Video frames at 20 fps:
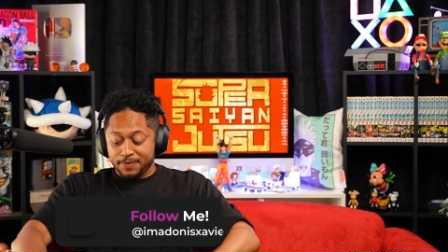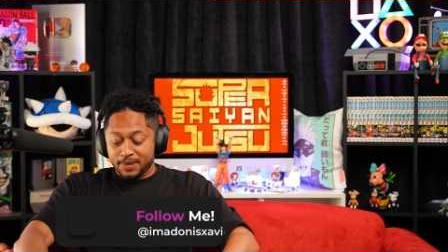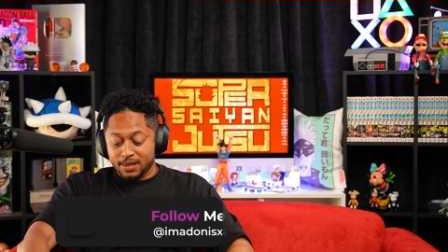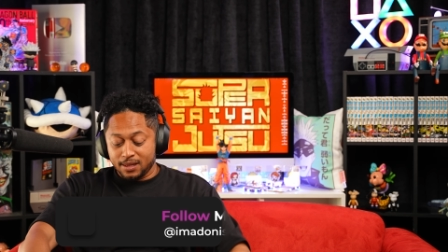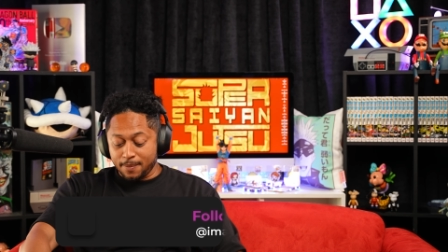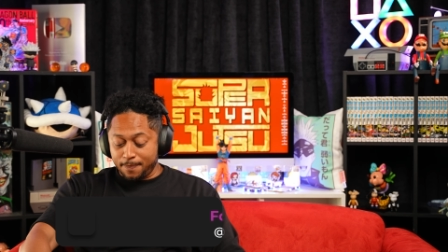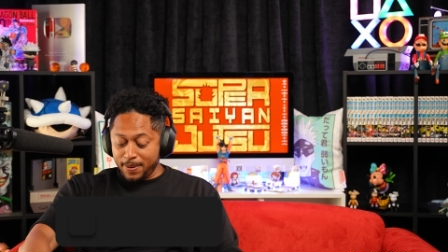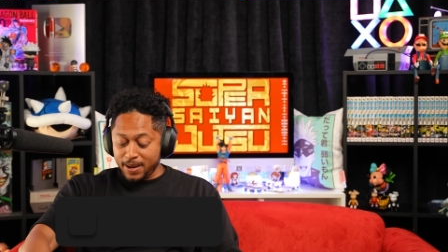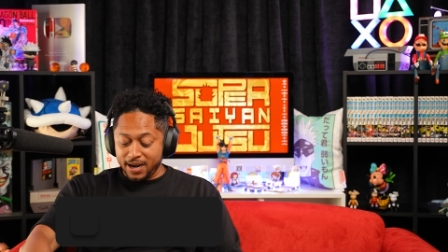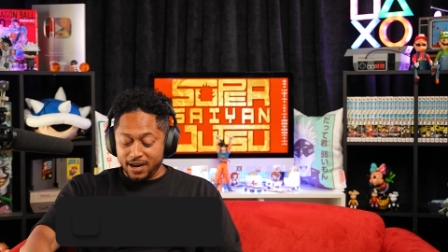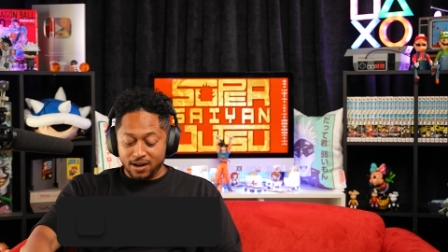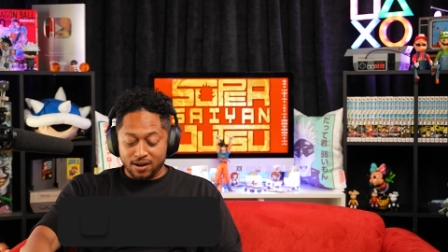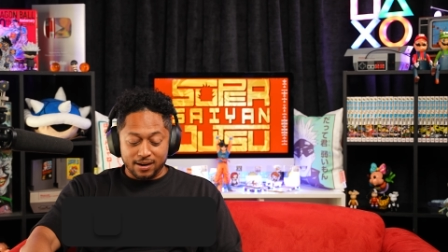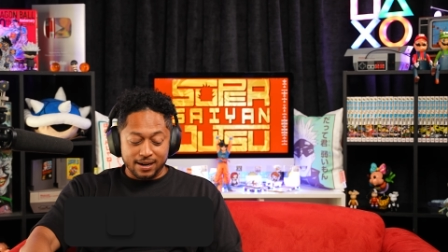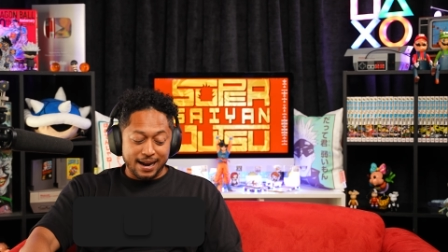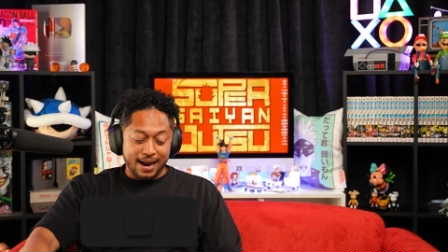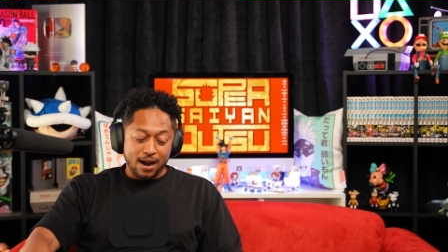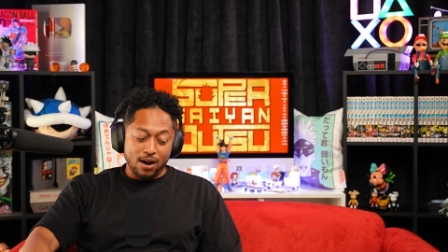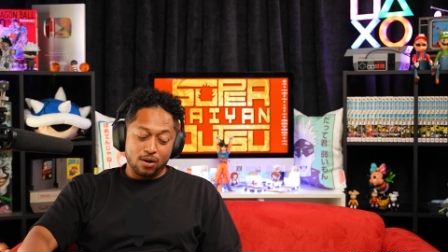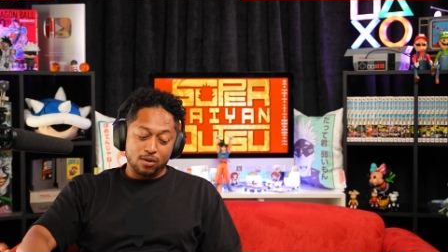Depending on
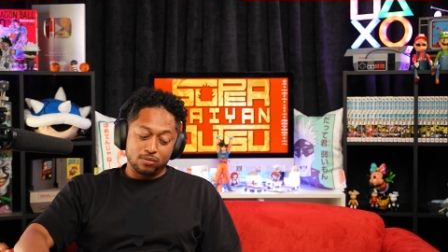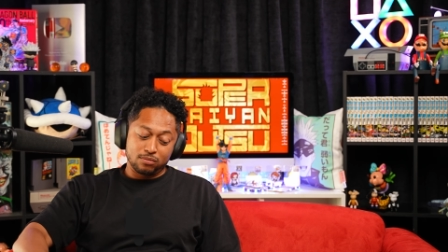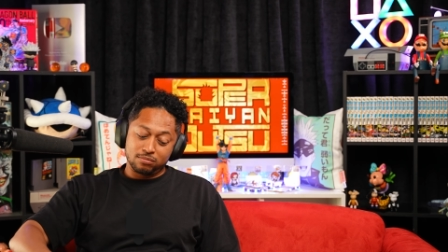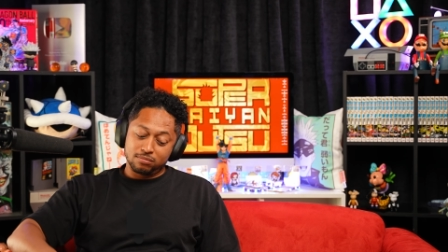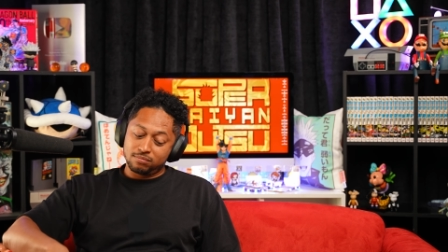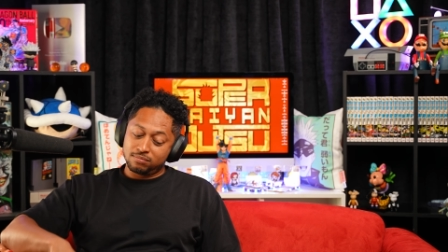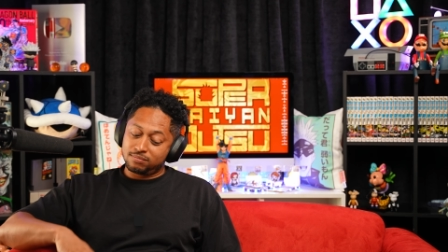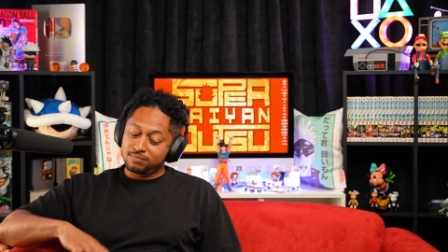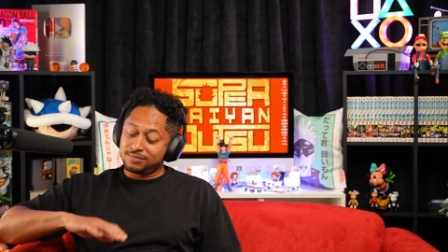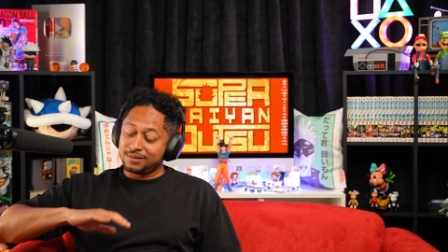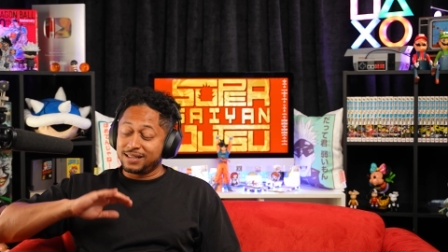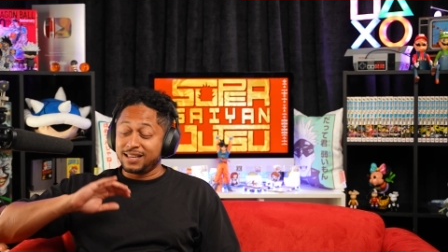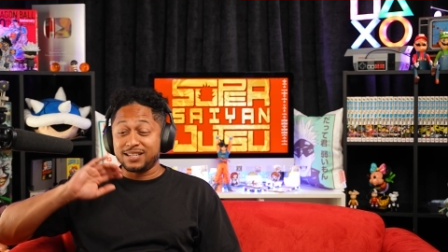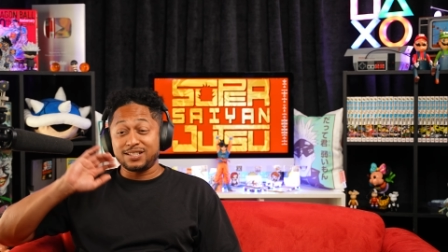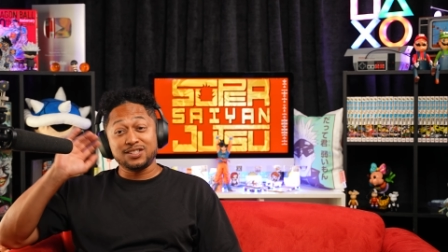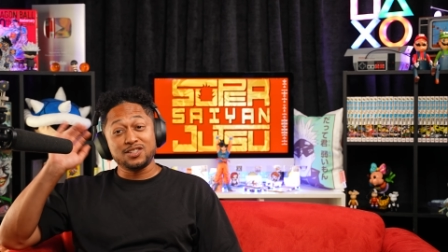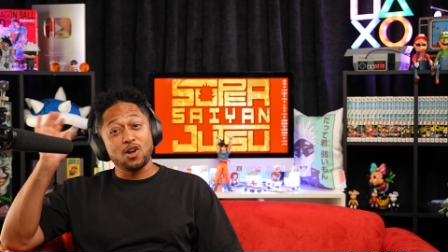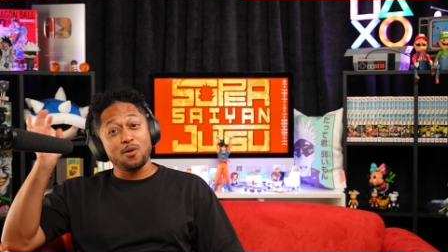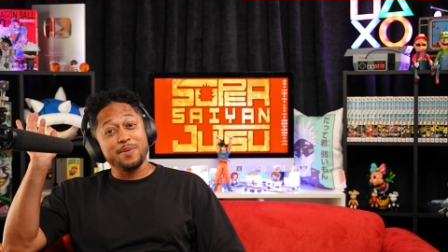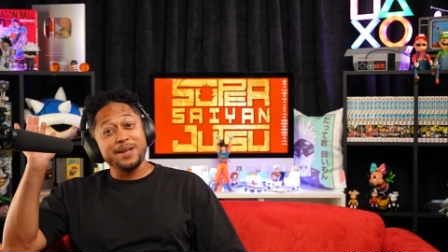how this
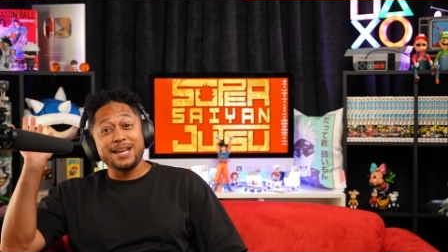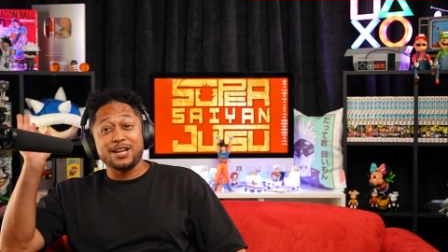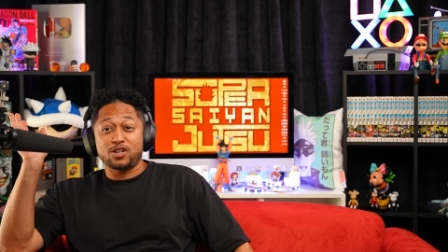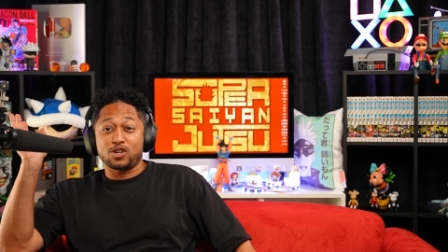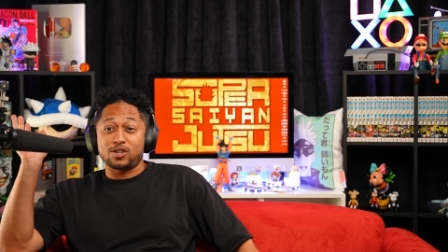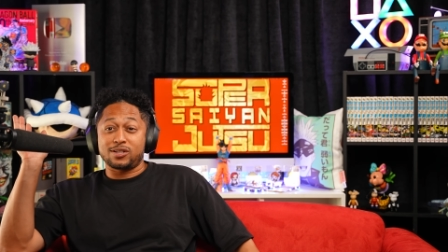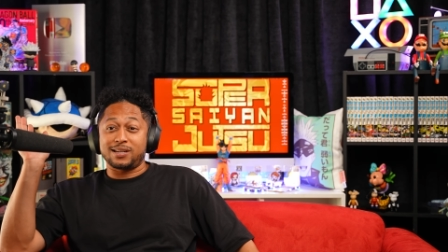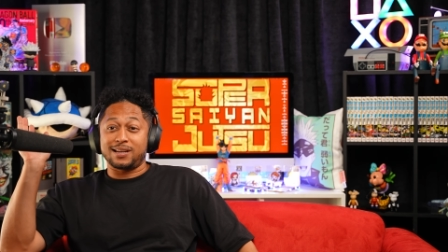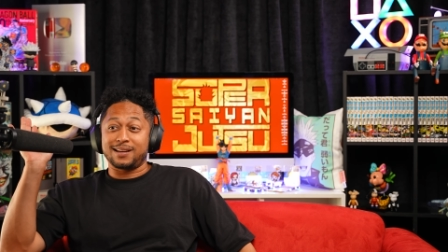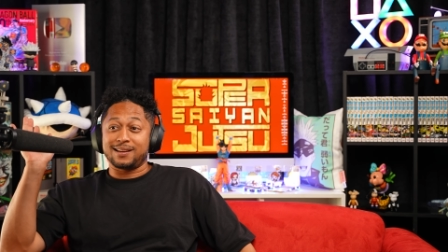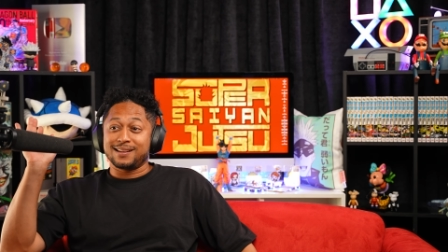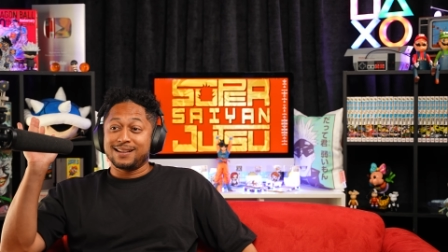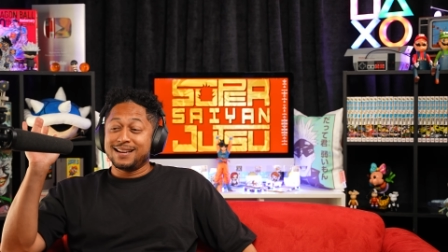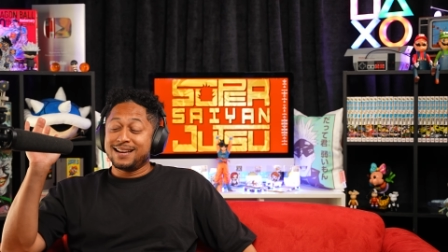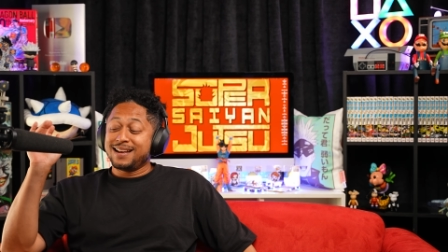is going to be interesting.